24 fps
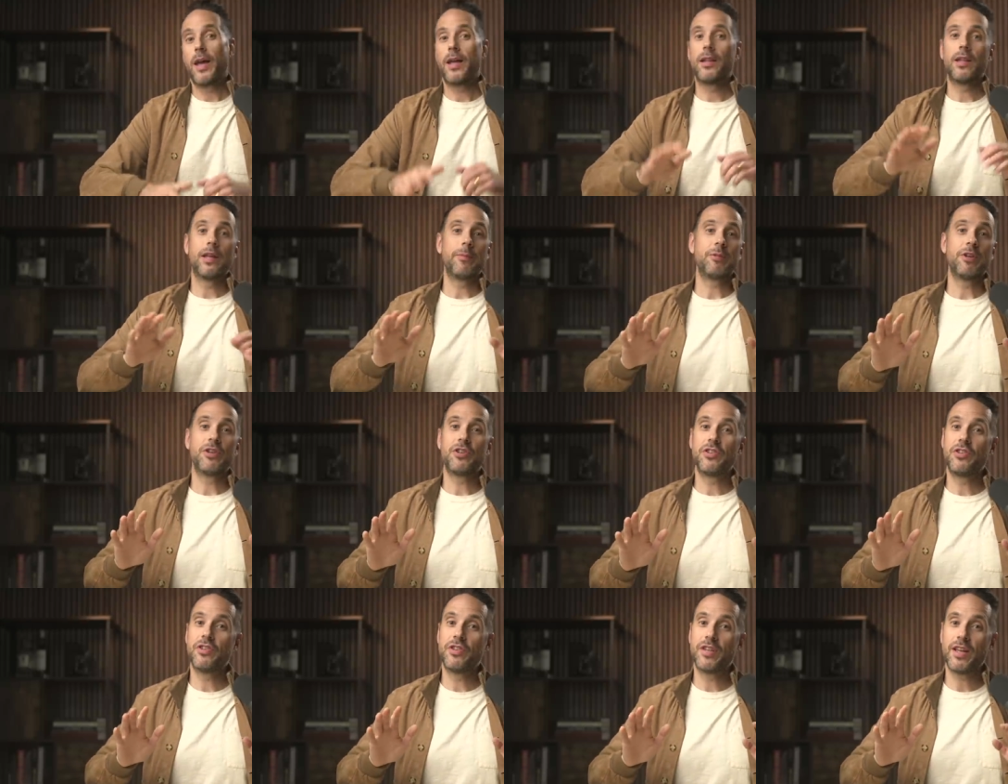And let me
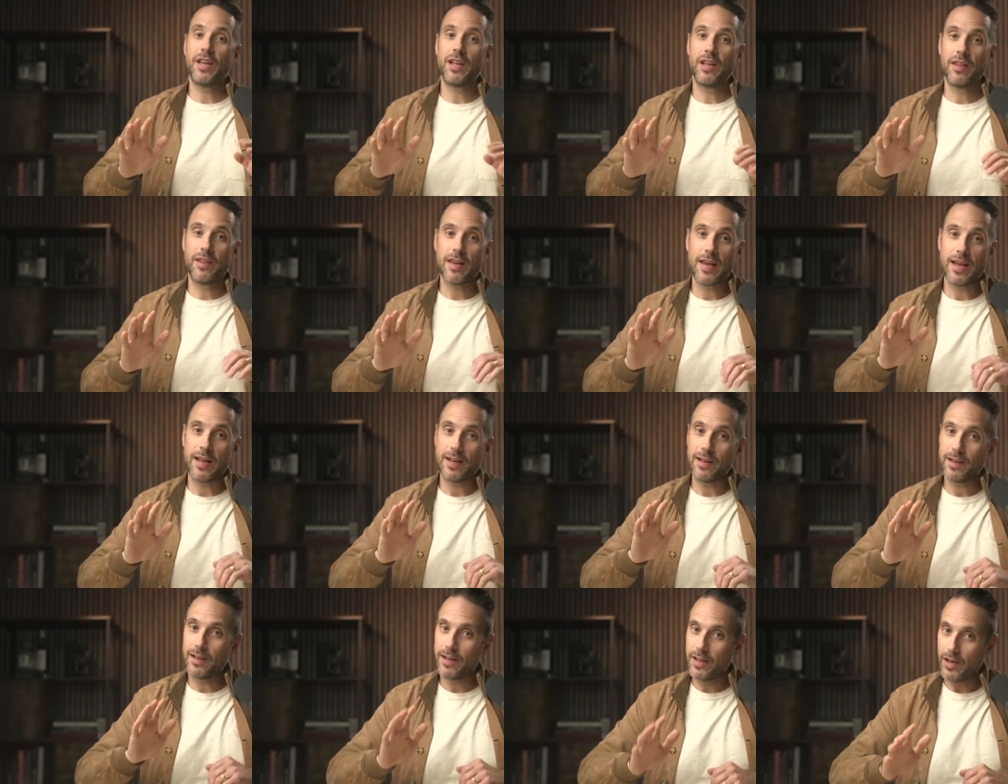just say
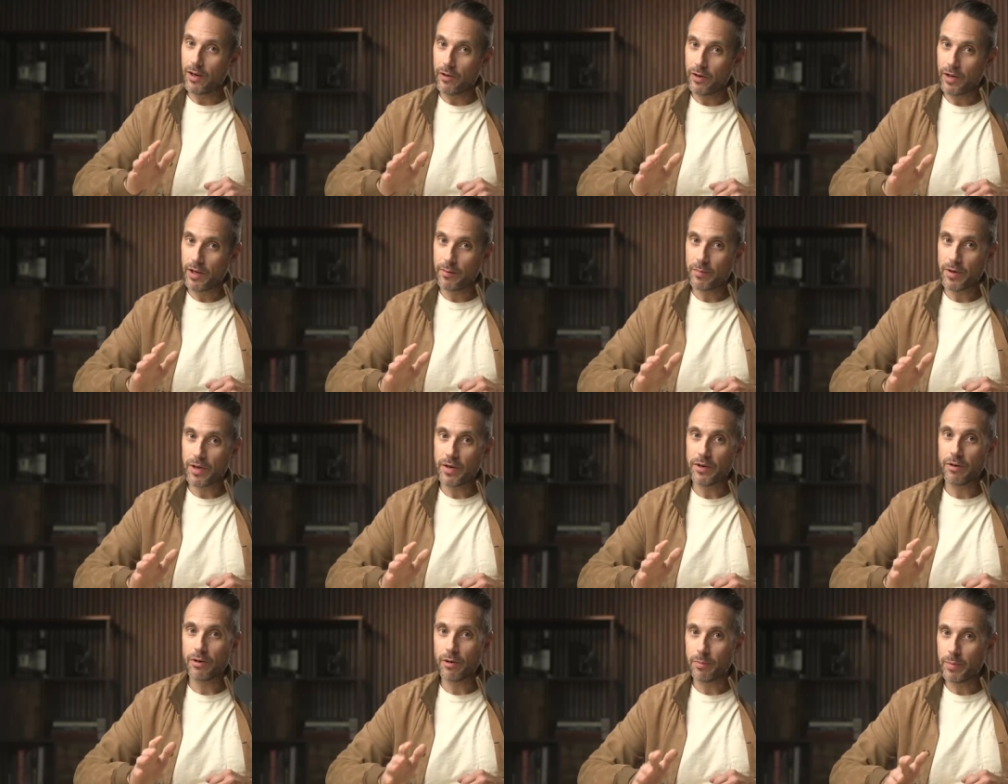that caring
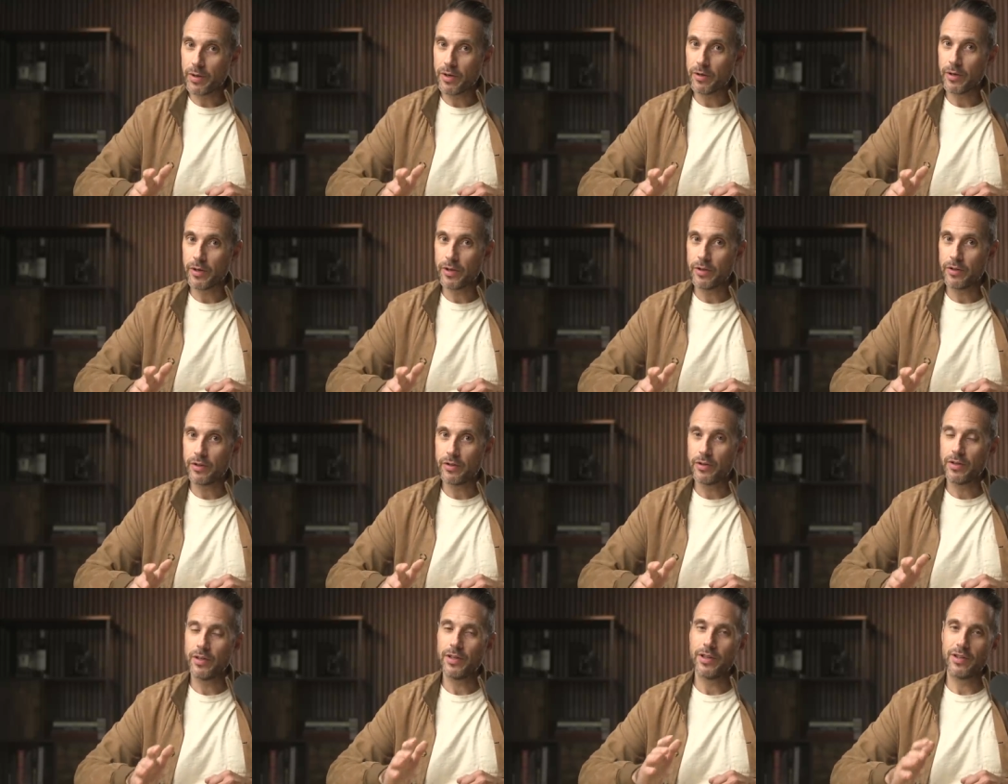about your
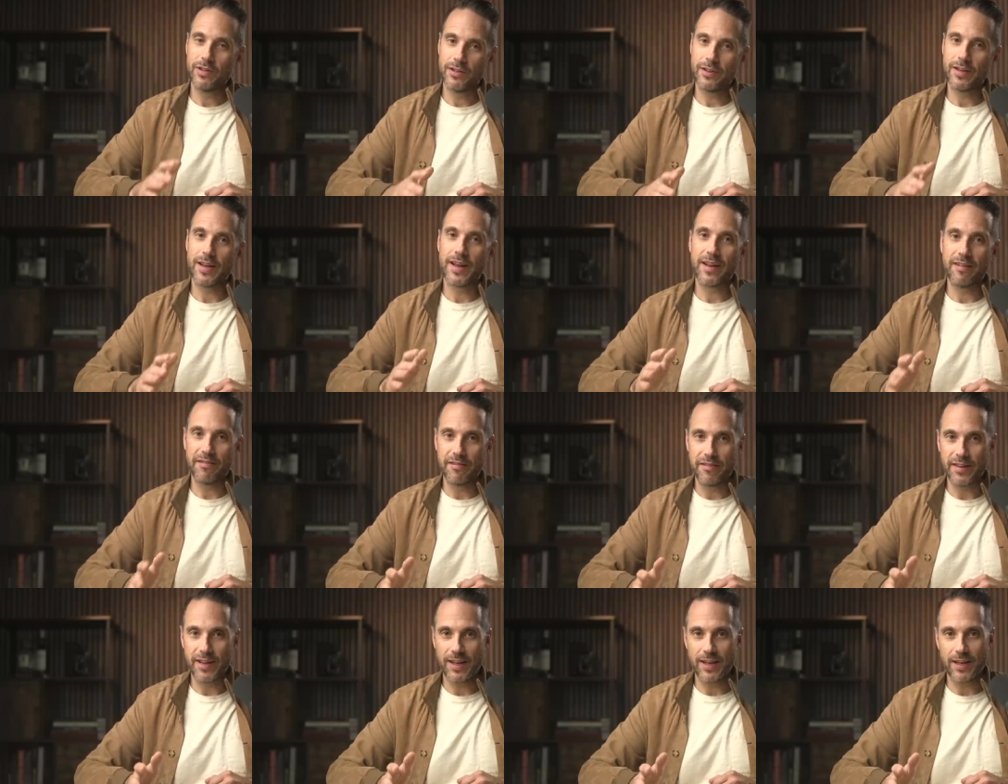appearance is not
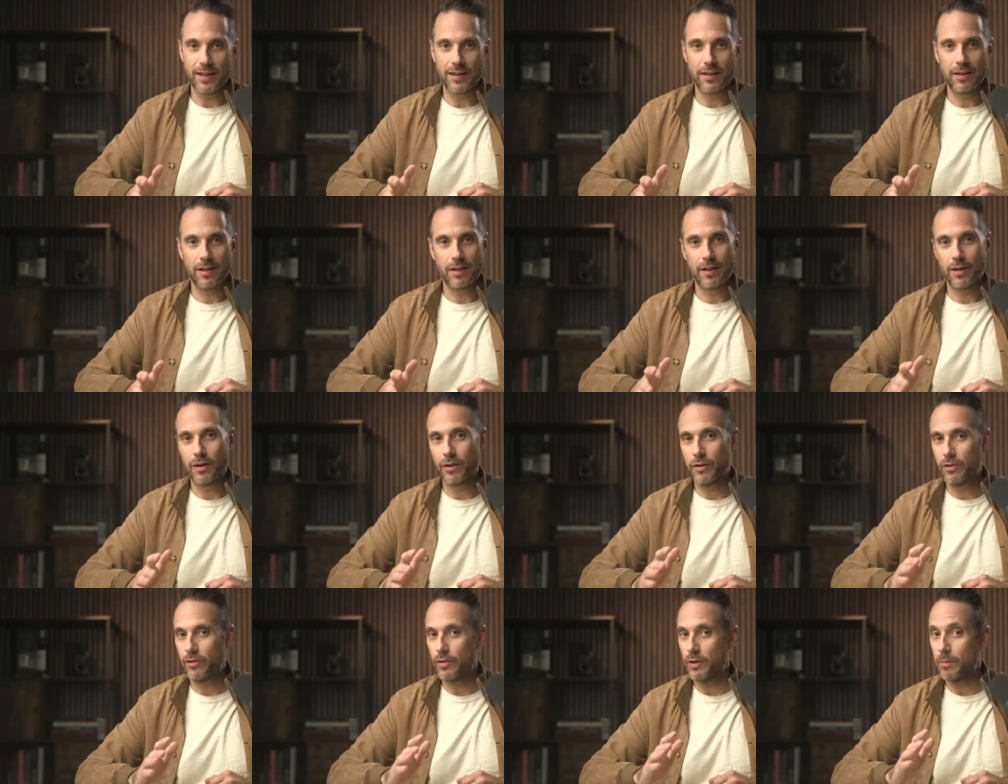vain.
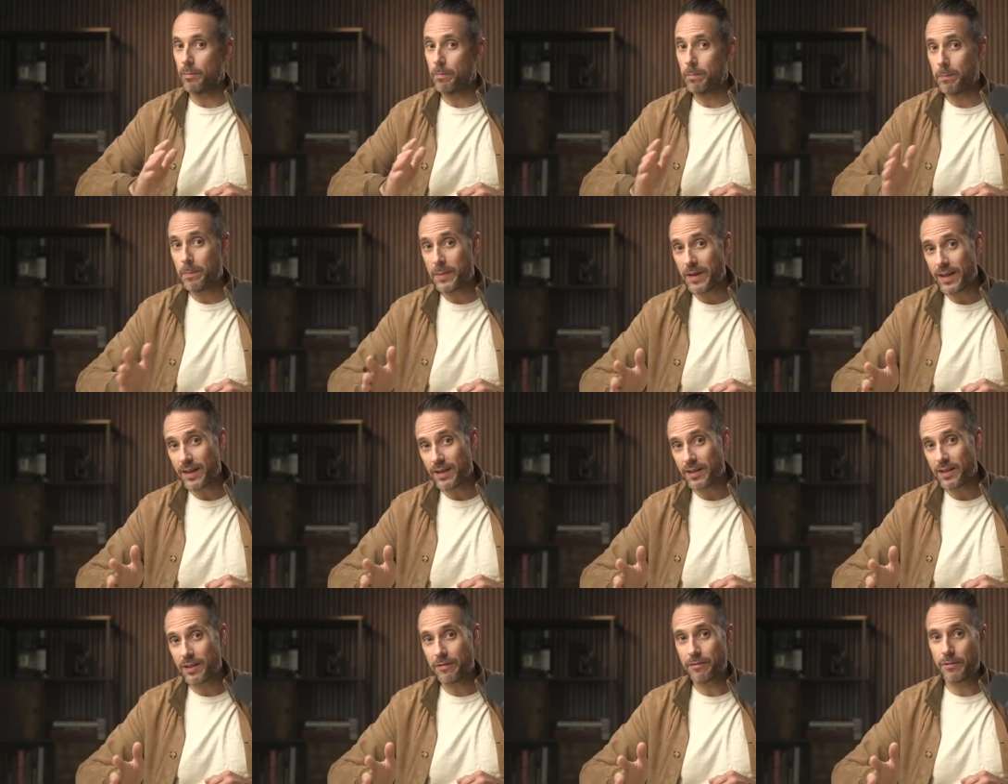There's a
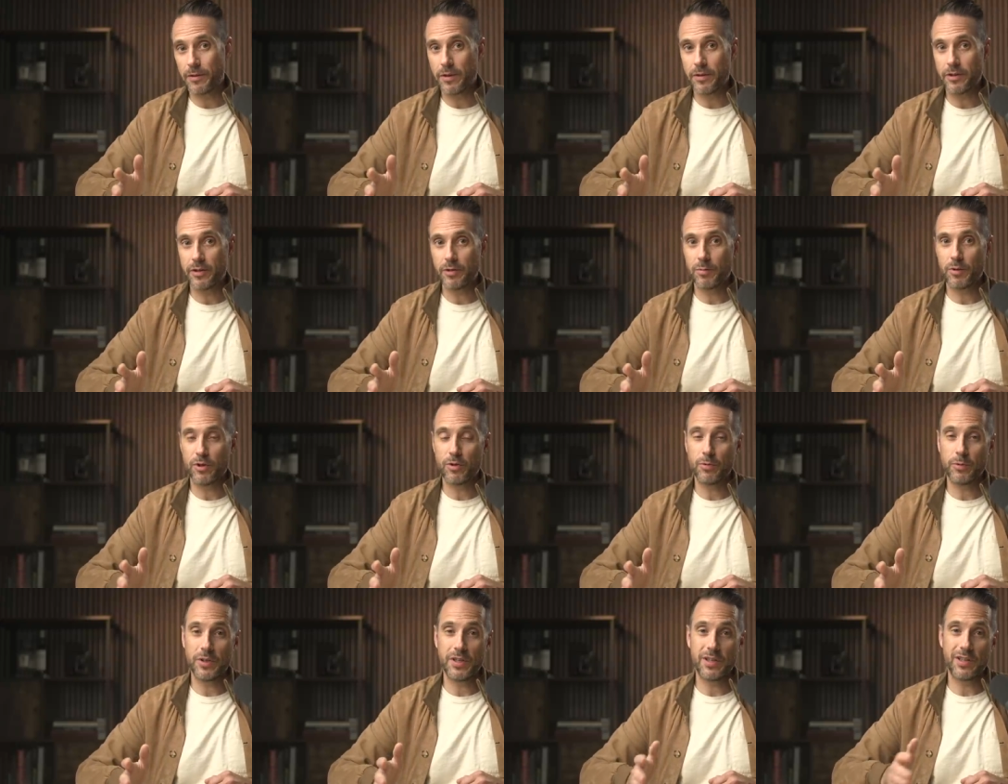big difference
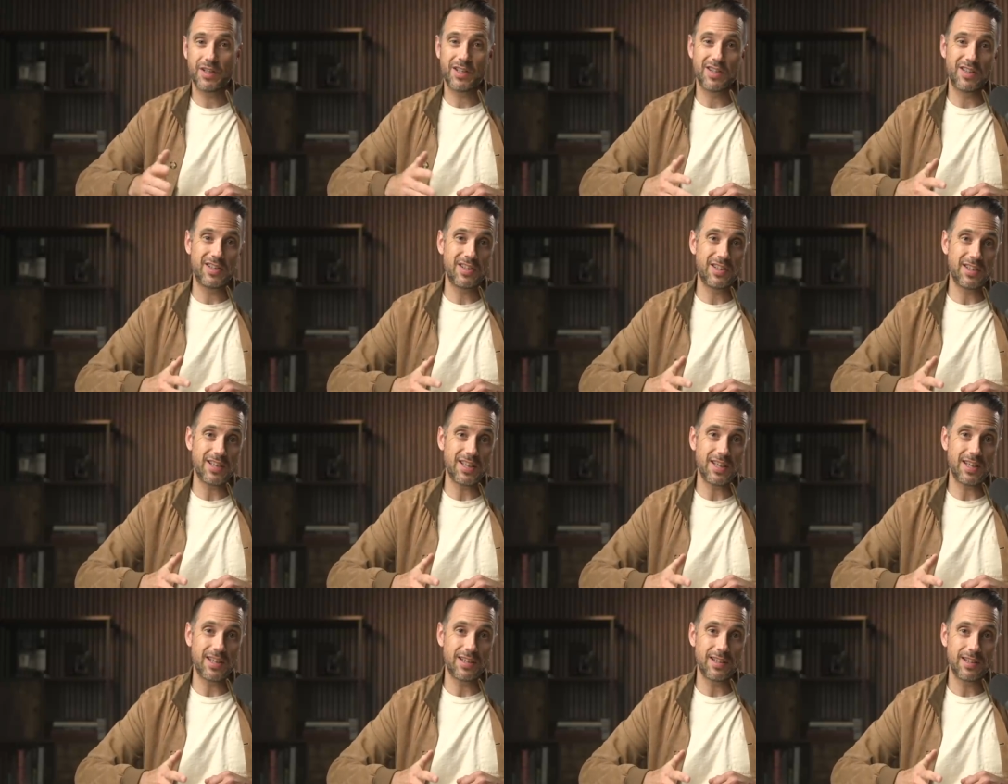between
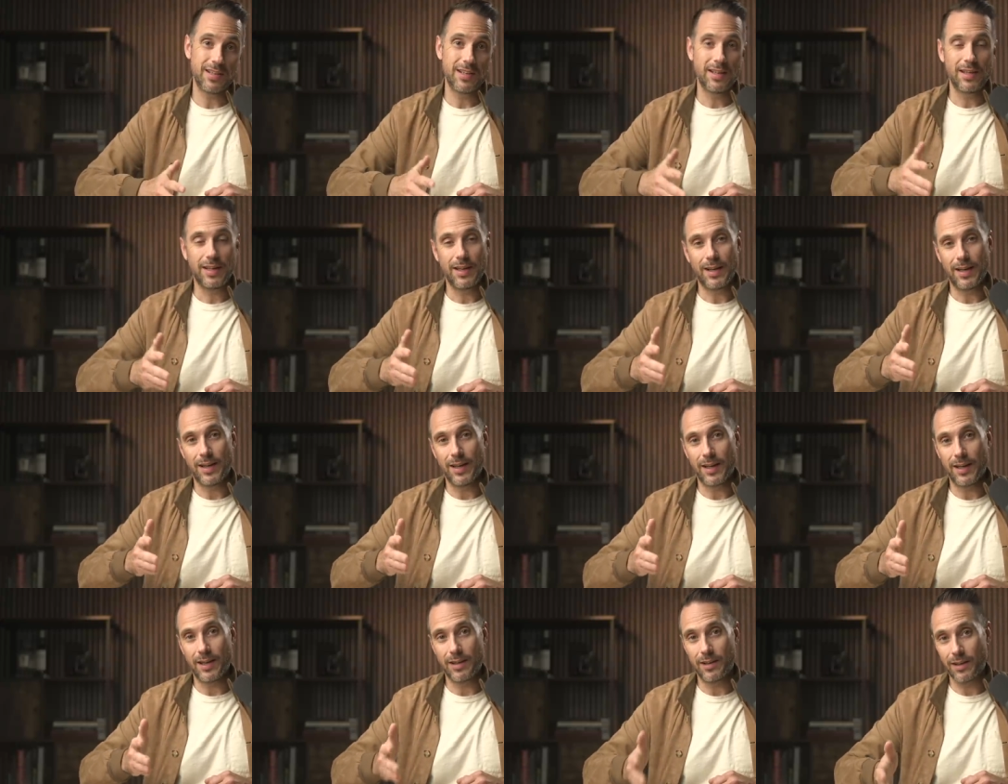conceit
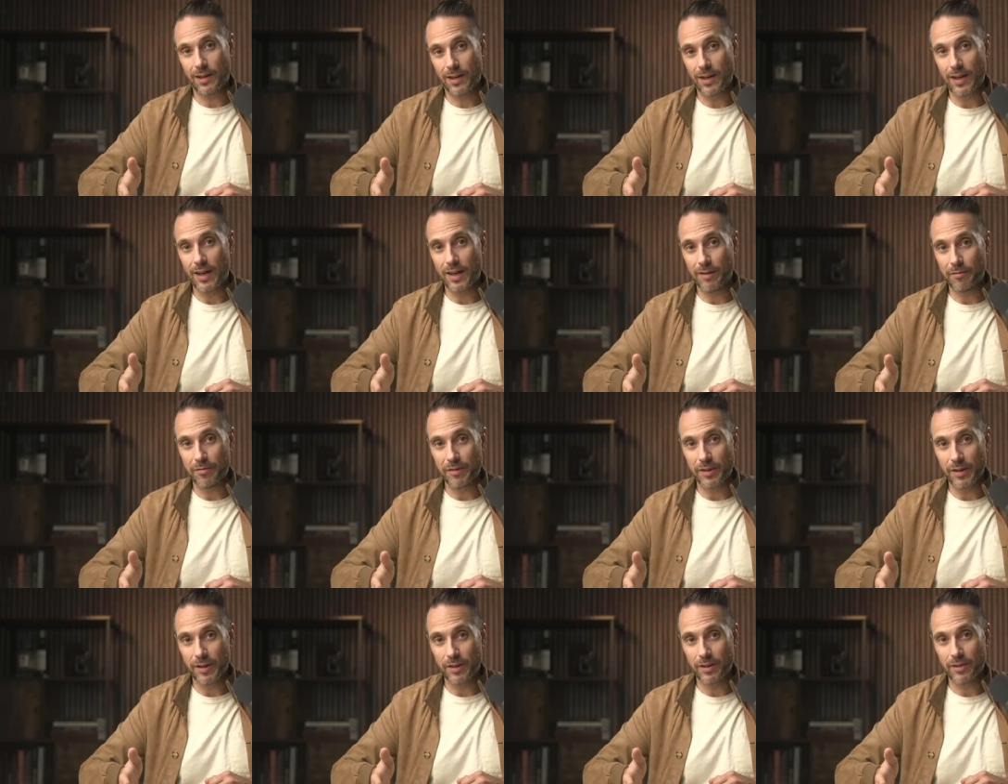and
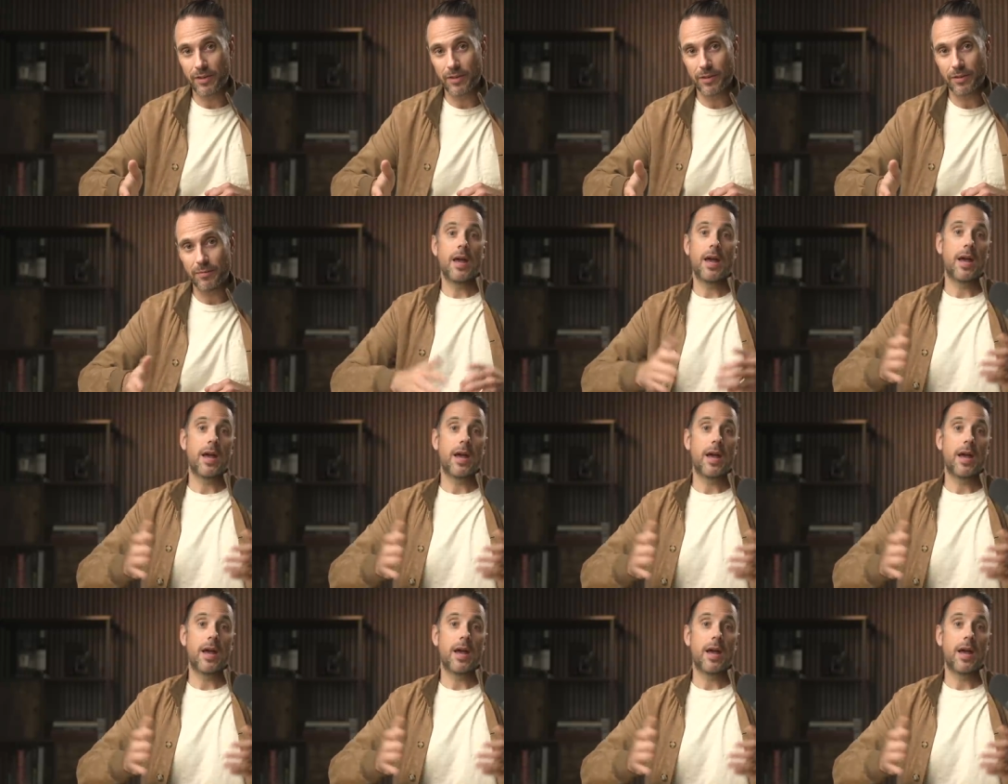confidence.